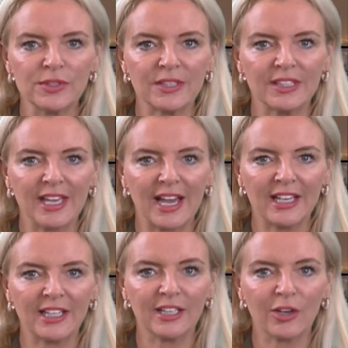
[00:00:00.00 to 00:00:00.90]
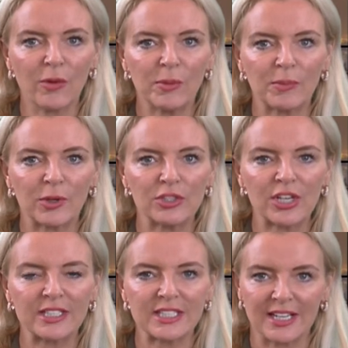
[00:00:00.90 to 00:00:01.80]
at the Antler Copper
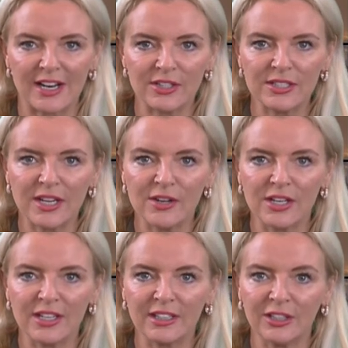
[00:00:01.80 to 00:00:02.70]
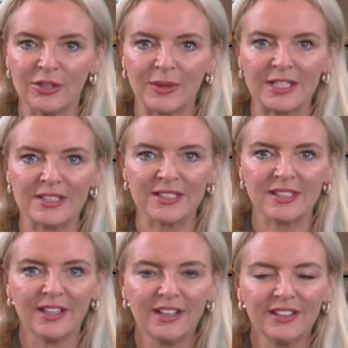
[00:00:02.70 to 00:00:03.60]
Project in Arizona in the US.
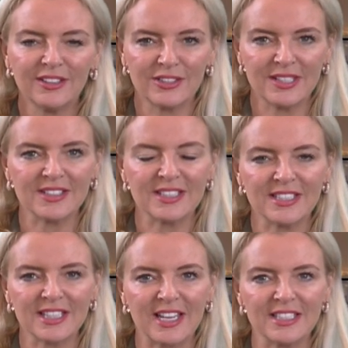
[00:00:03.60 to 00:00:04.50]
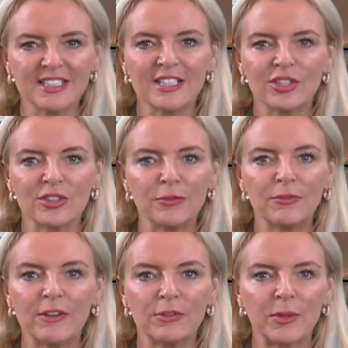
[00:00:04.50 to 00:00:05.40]
The results indicate additional
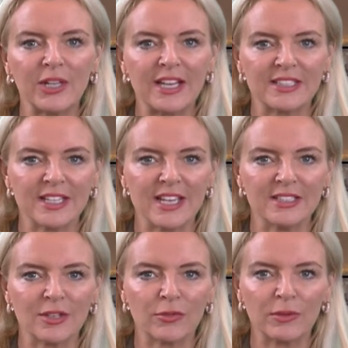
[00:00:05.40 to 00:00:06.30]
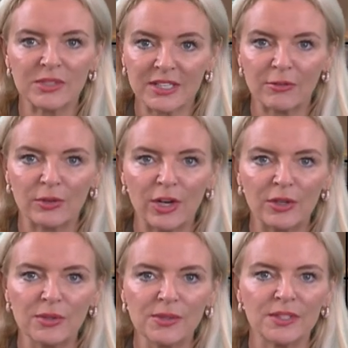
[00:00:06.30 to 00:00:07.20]
favorable assays from several
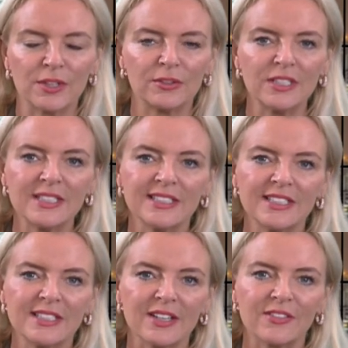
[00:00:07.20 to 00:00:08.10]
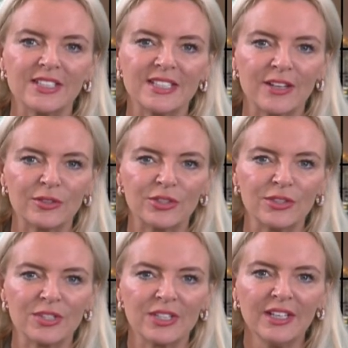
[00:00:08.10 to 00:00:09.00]
holes in the recently discovered South
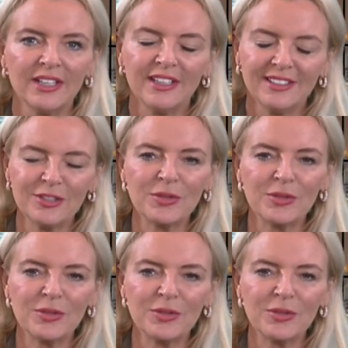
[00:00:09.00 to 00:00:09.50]
Shoot. This